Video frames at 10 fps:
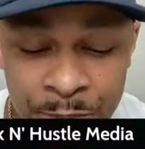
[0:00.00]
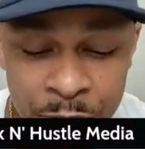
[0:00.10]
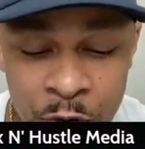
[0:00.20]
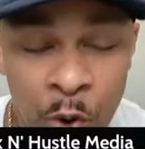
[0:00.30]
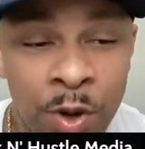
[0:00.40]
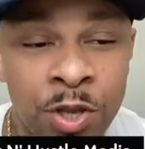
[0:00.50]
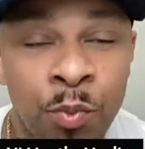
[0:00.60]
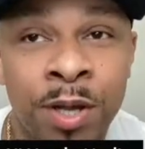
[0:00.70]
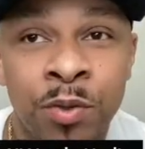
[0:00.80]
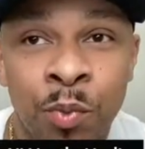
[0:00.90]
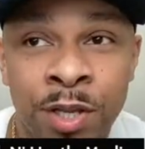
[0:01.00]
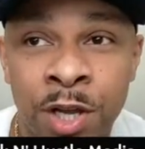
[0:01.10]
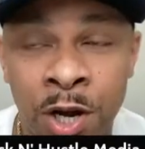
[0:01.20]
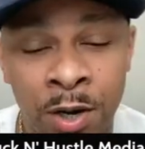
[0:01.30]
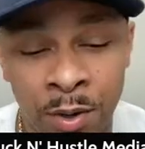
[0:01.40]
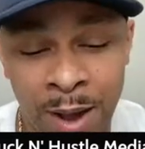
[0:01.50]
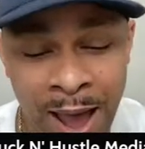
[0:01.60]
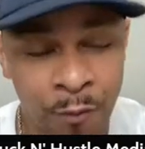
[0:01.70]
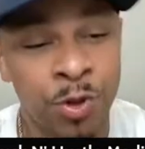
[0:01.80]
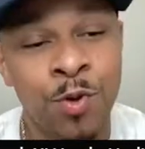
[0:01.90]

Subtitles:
You know, when you have